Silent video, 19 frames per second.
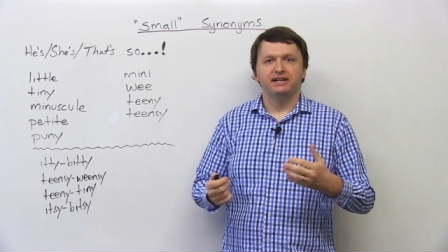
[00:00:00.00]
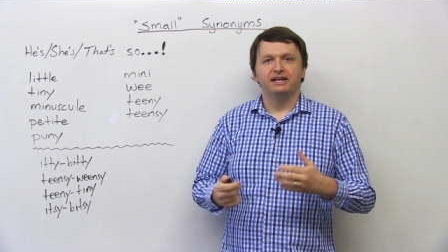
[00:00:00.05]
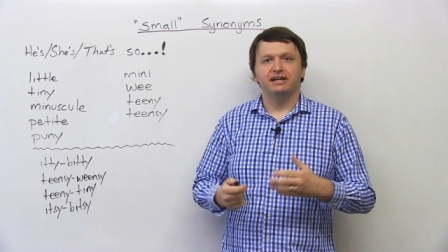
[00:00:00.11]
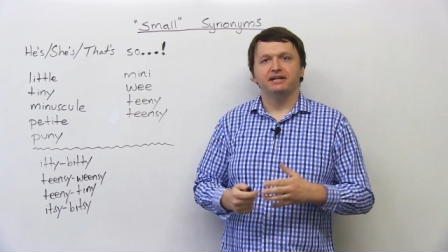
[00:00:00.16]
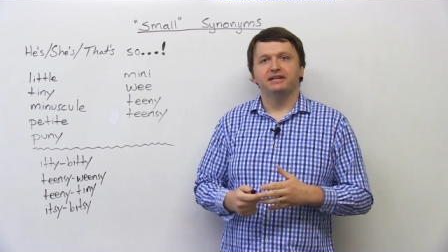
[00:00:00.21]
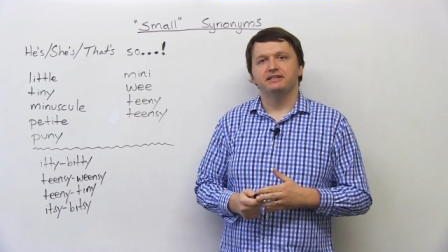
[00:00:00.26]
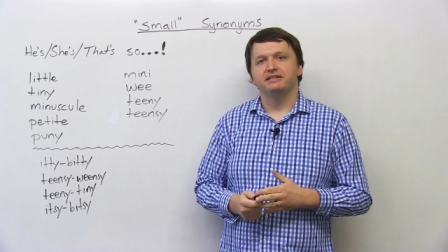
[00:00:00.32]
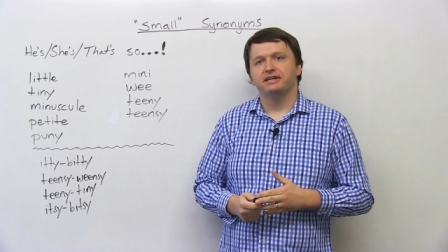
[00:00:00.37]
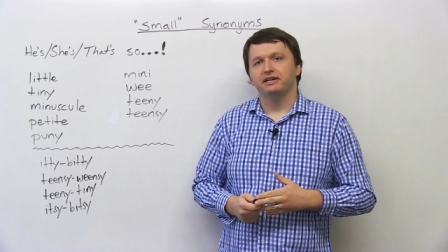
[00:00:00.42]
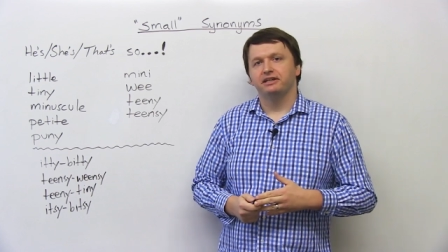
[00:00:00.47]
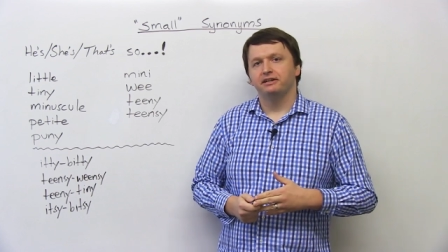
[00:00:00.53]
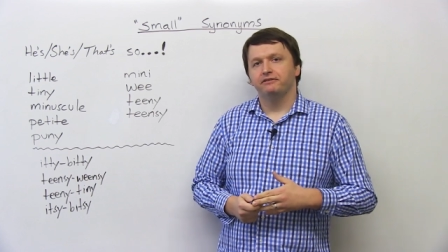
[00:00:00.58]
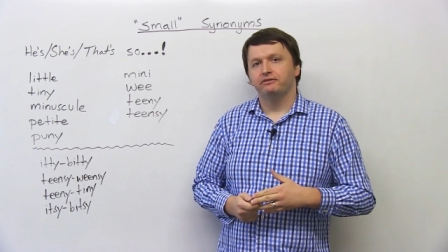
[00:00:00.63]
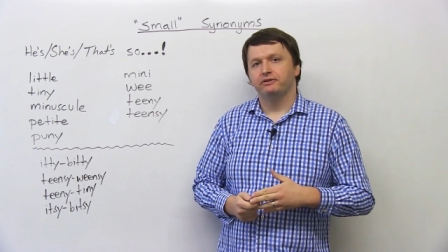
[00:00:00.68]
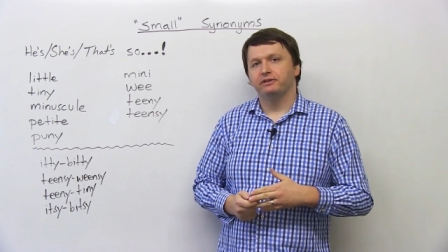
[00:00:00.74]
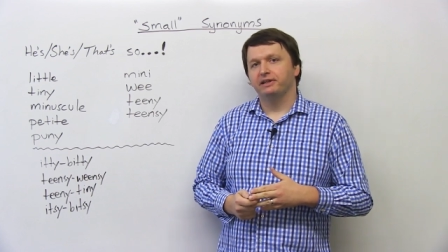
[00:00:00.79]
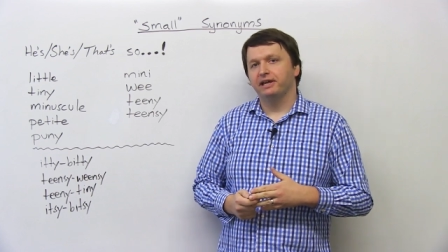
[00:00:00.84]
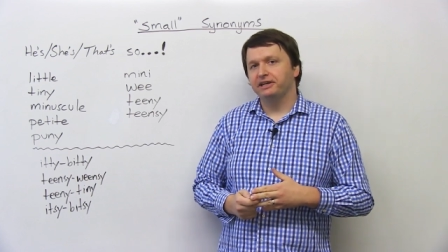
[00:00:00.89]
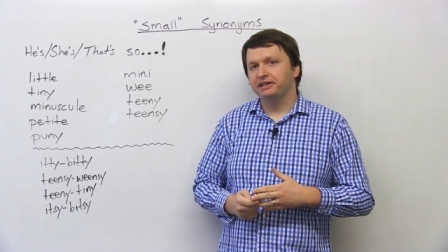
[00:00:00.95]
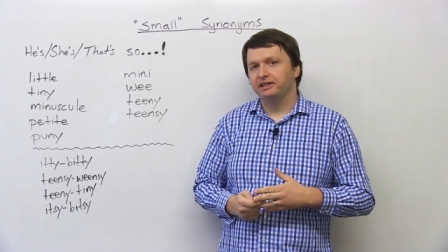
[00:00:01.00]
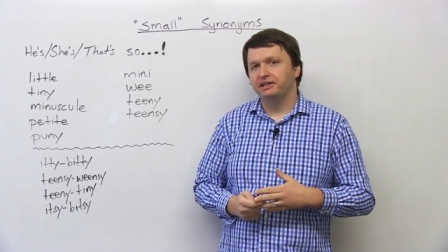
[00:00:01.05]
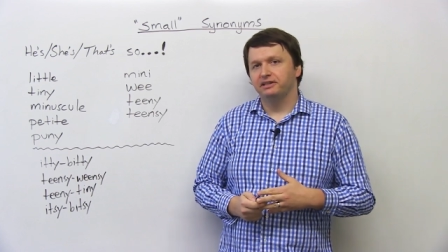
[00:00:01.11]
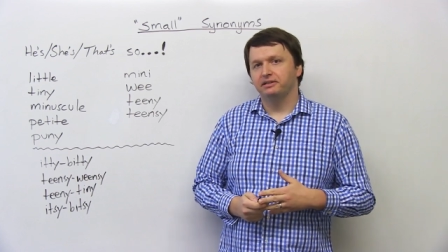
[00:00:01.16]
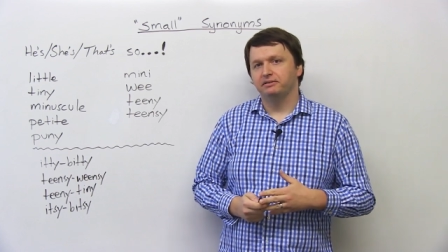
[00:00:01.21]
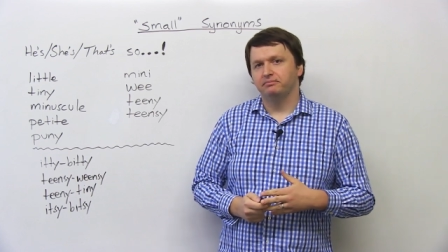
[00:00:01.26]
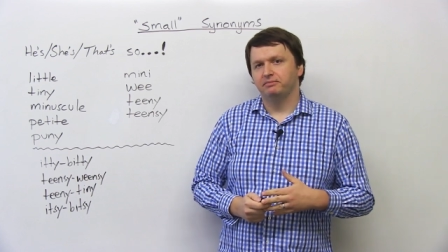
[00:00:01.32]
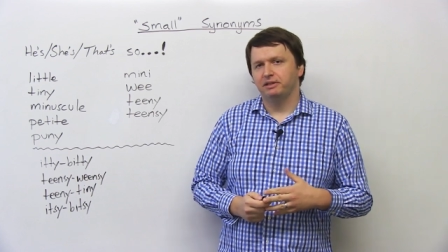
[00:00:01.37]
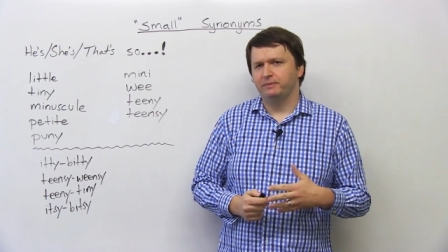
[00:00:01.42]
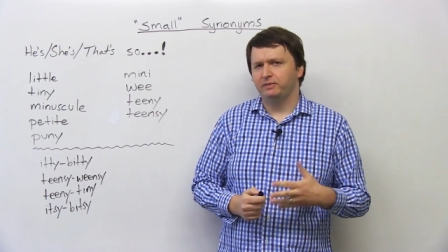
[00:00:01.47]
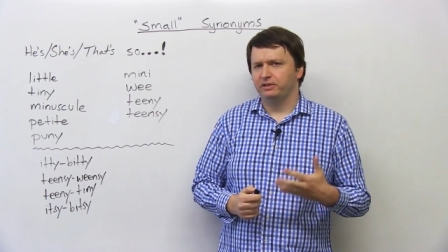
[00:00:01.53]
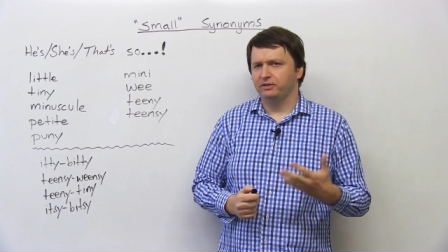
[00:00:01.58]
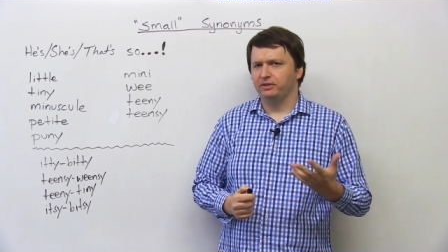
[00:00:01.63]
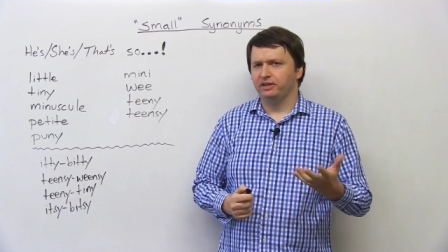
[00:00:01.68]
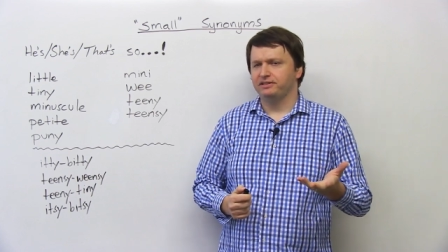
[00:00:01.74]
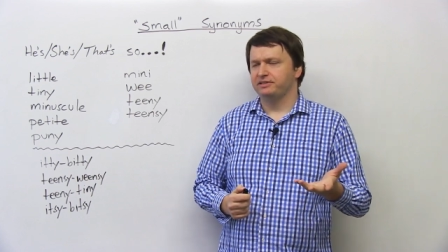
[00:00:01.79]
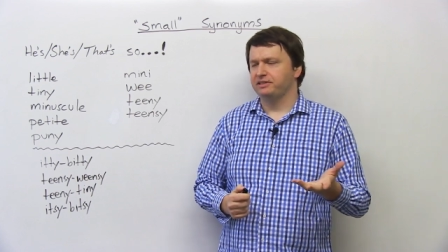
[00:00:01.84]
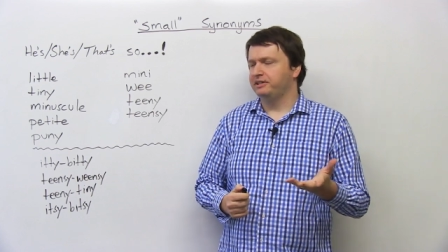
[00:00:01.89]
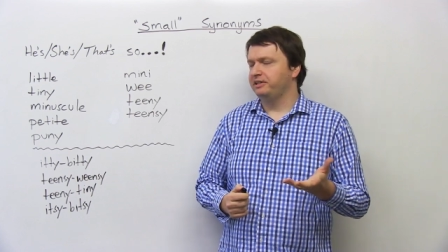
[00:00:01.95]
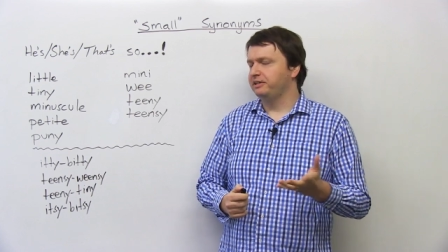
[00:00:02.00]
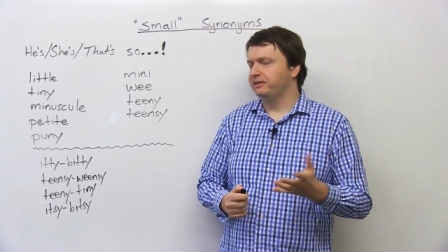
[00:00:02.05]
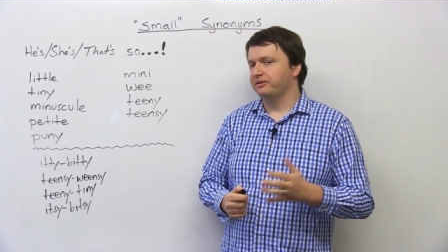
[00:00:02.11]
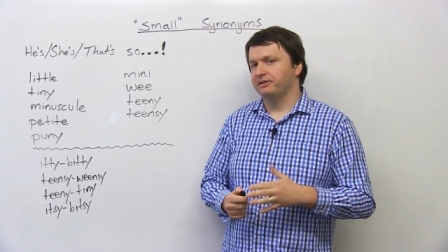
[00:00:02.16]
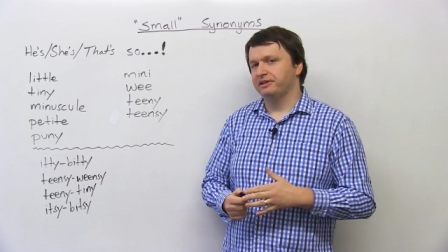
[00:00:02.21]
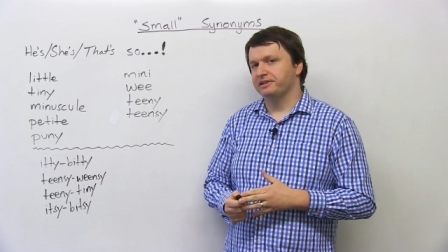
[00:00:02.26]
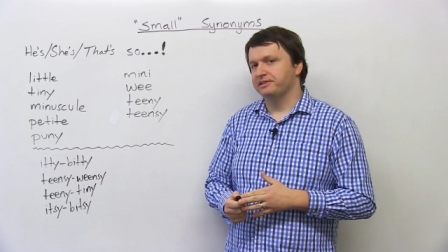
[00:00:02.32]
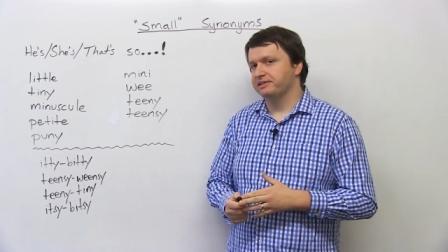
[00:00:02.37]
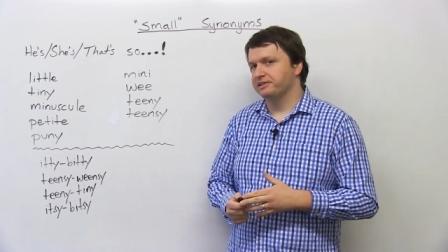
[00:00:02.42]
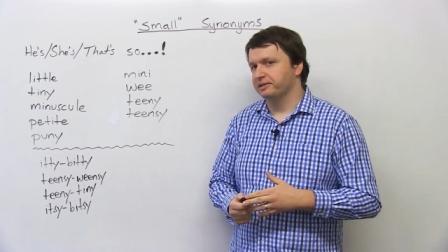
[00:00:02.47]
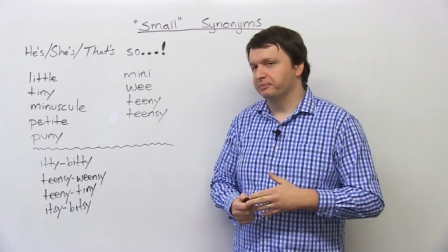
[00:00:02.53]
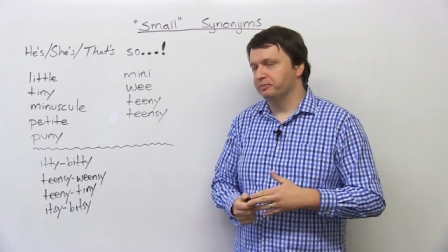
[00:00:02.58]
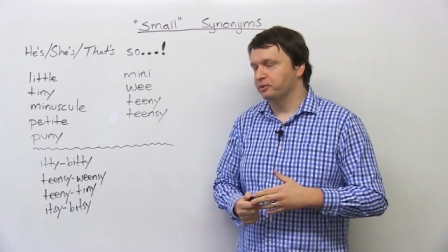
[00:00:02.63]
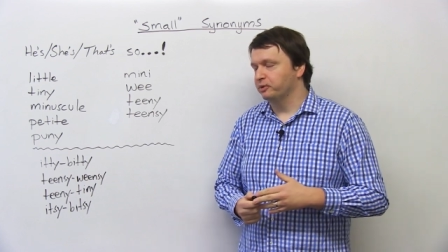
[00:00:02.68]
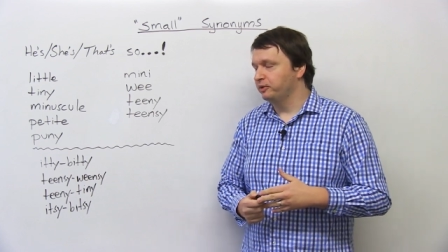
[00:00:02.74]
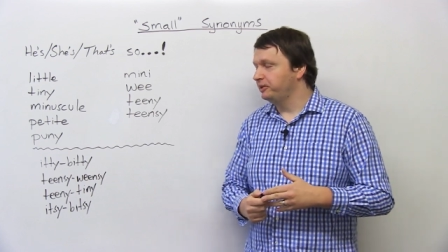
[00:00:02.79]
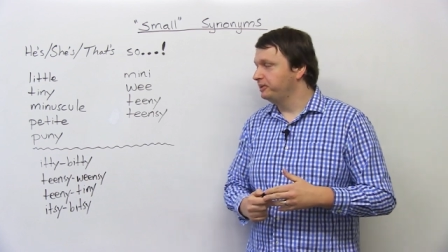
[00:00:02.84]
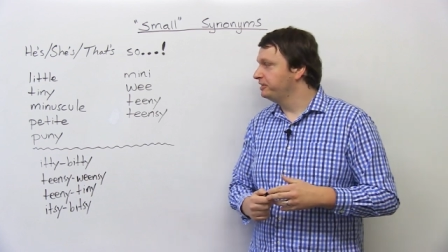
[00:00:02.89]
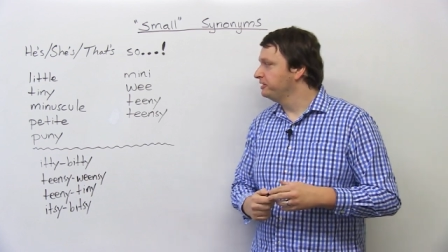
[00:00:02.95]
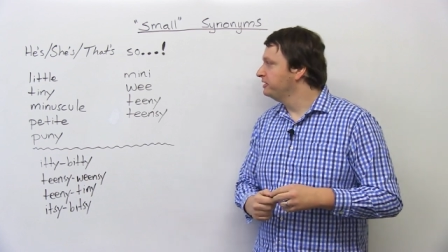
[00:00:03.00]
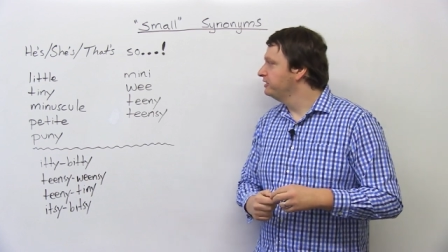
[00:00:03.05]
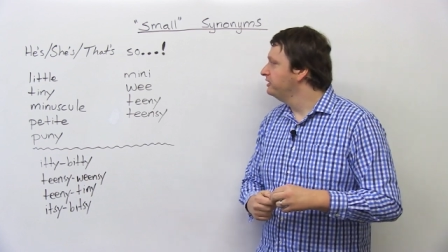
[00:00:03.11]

And uh, if you're lucky, maybe you'll get to hear it at some point.